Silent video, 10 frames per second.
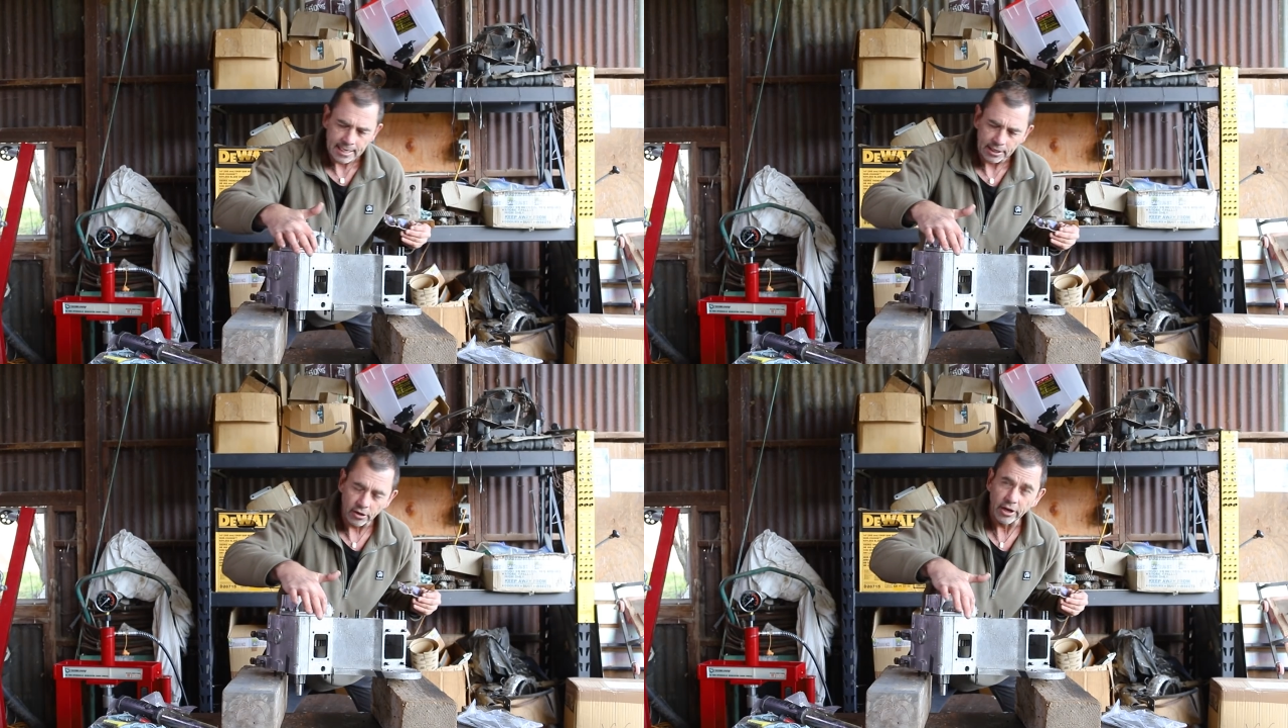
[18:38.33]

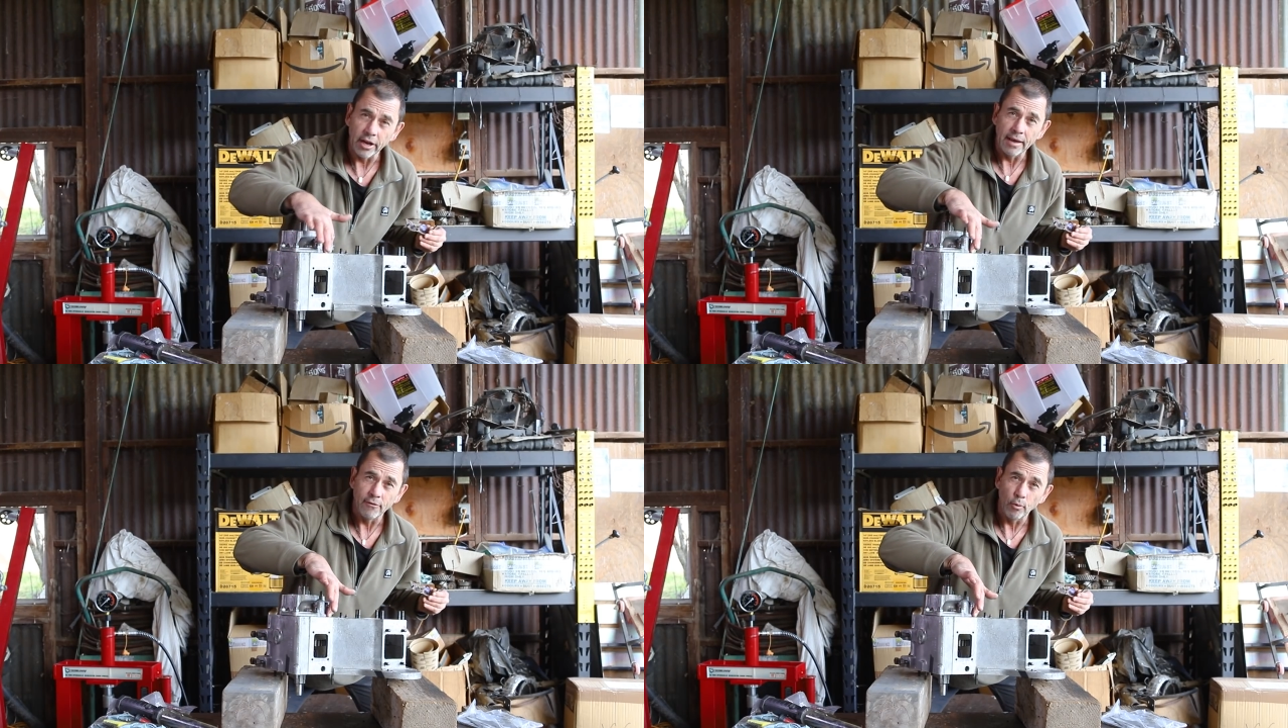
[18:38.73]
And I
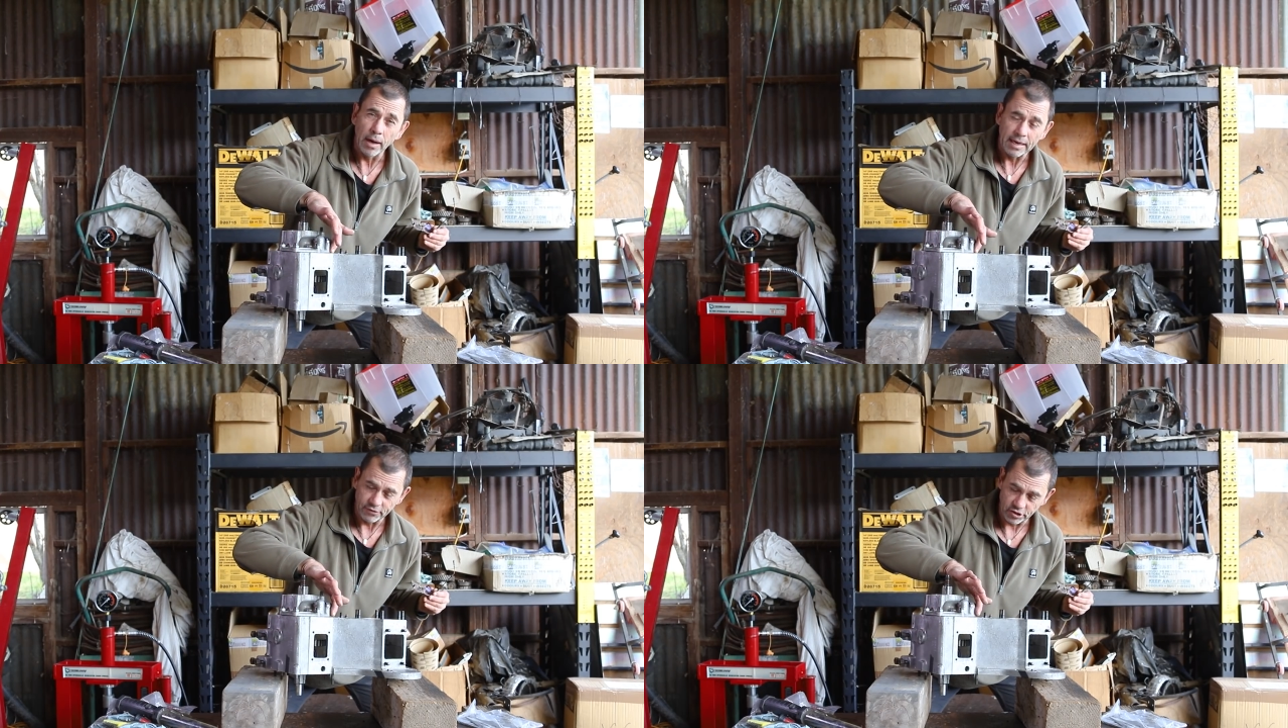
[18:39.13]
don't have a
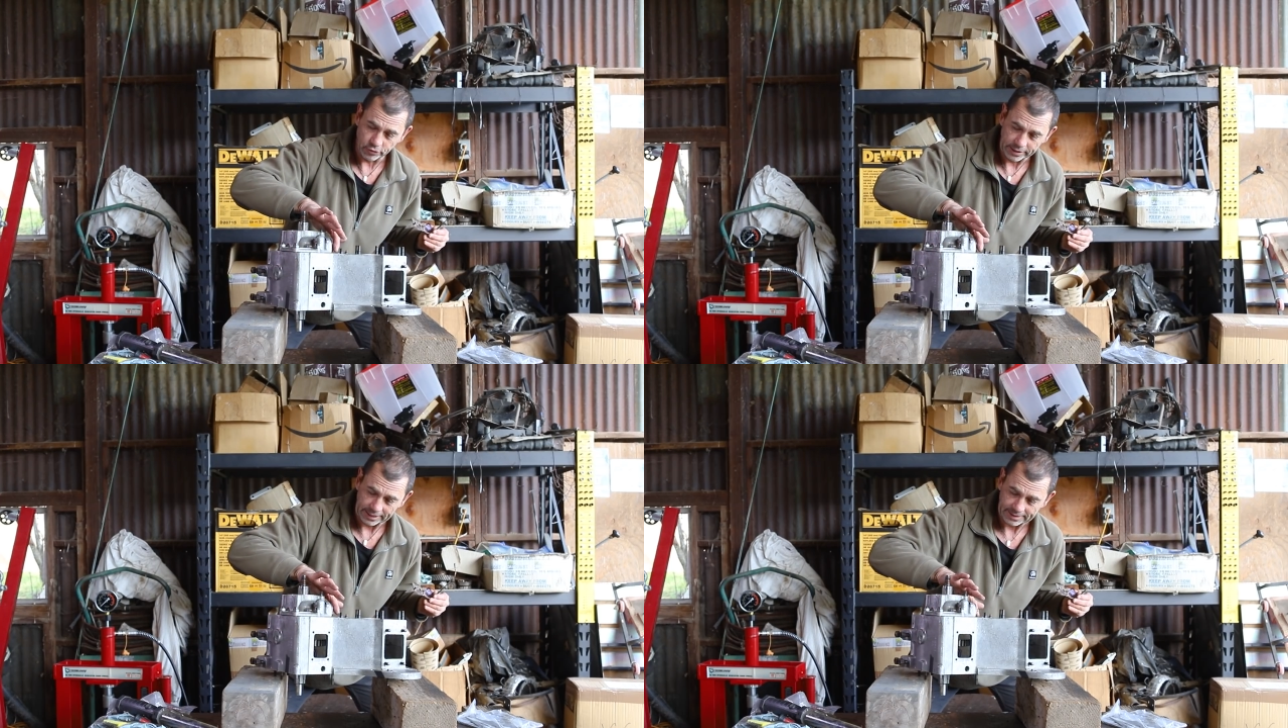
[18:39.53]
way of
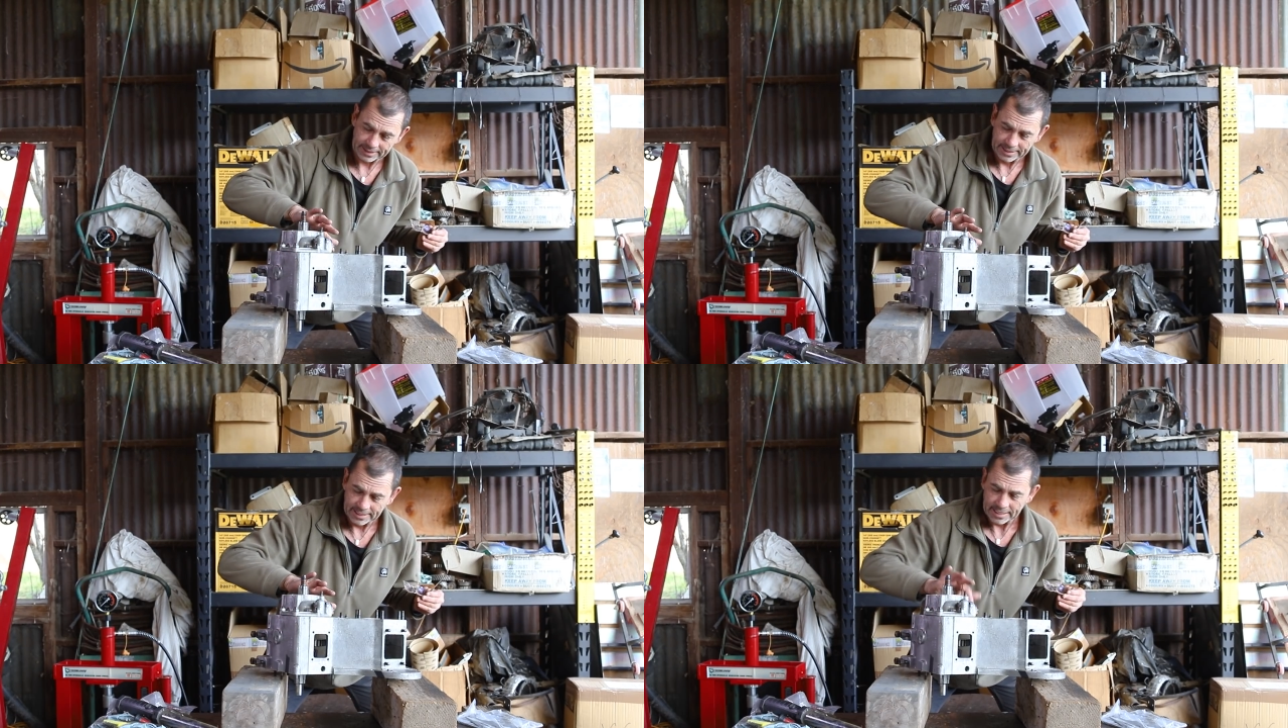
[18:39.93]
doing it.
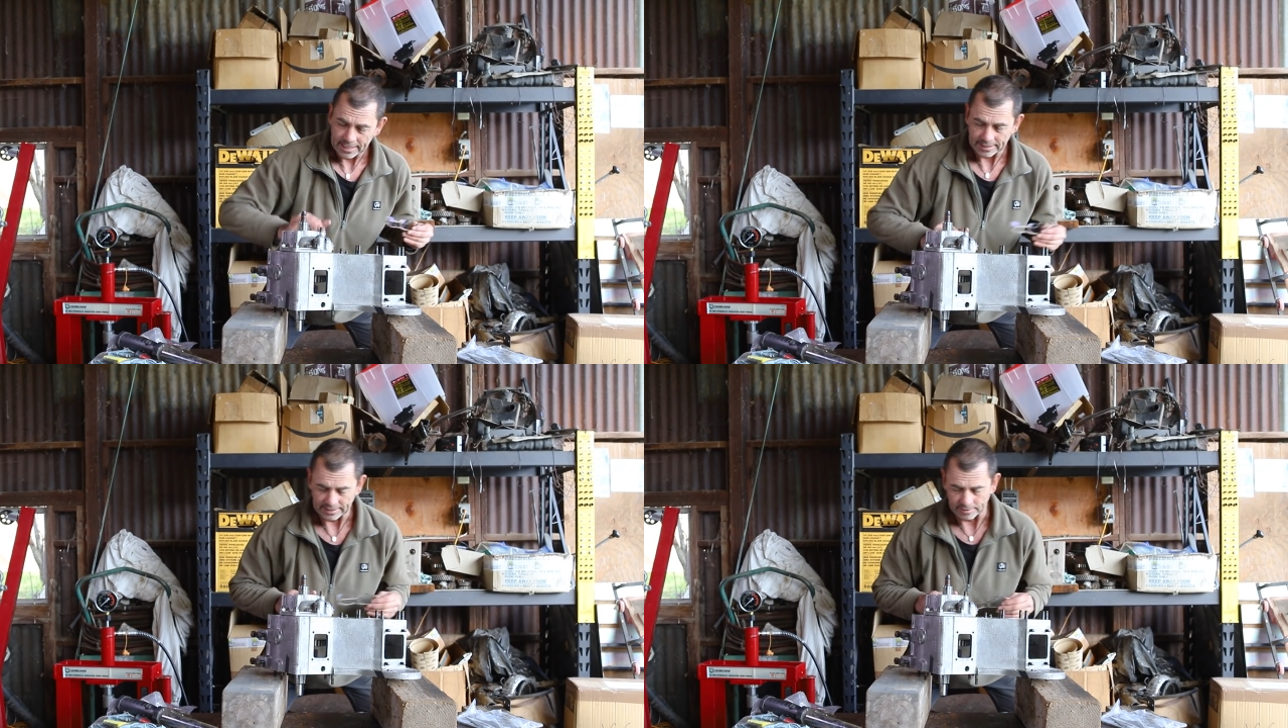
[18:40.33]

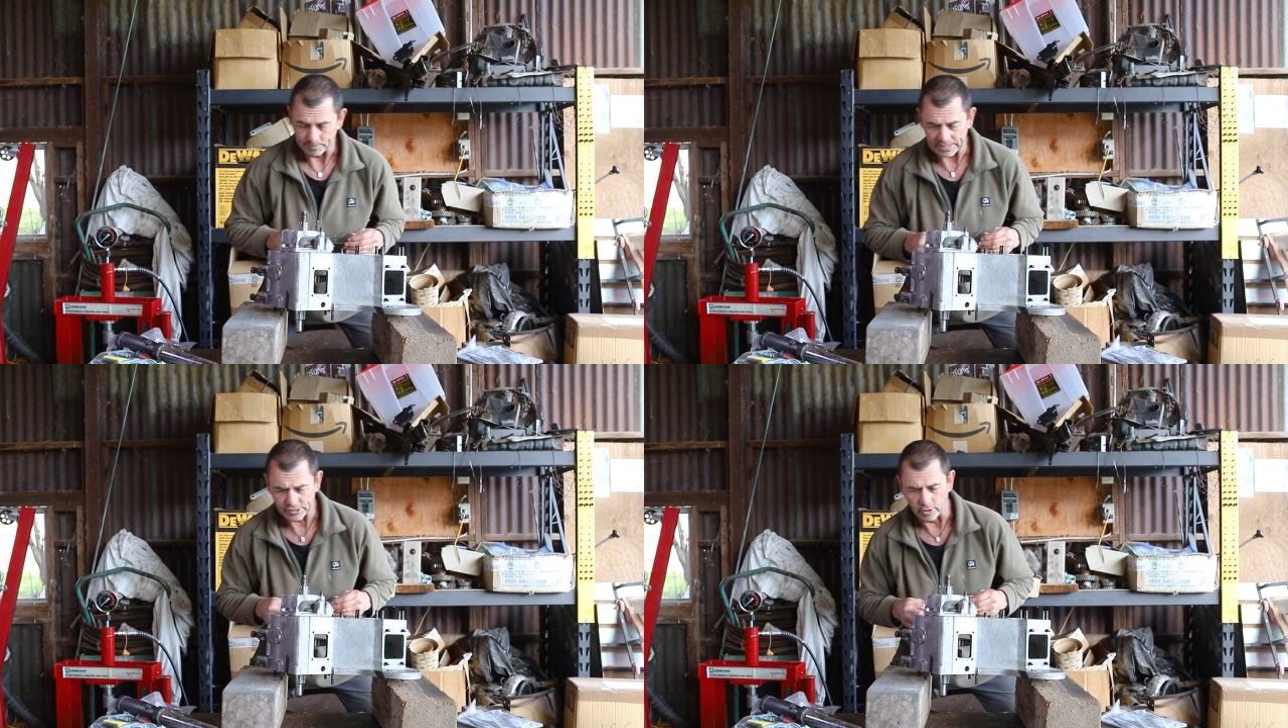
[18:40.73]
I think the
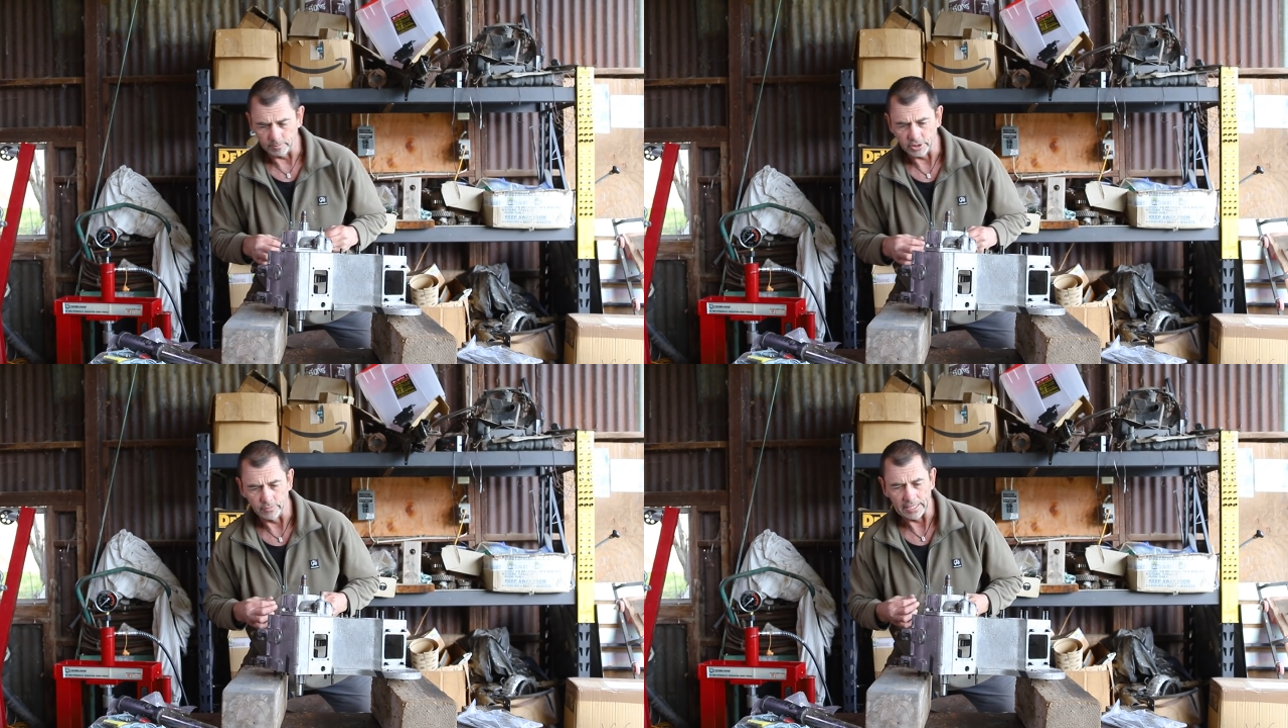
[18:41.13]
best
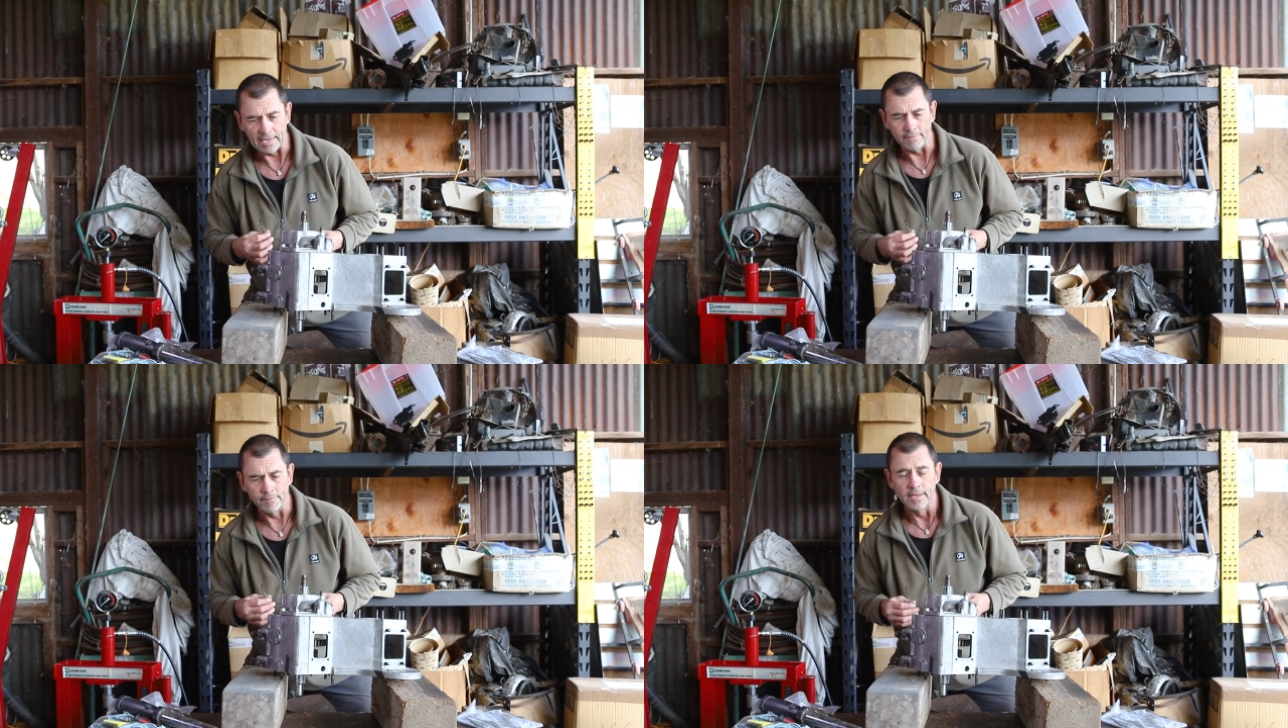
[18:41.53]
option we
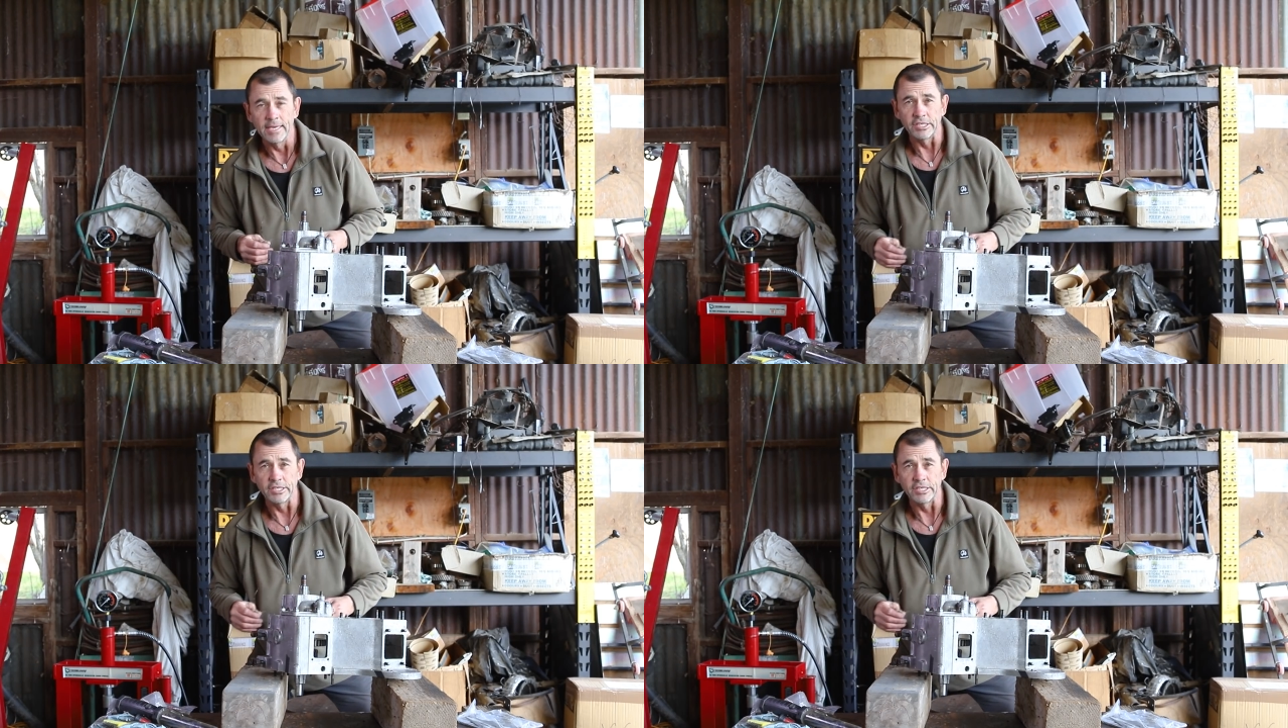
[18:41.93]
have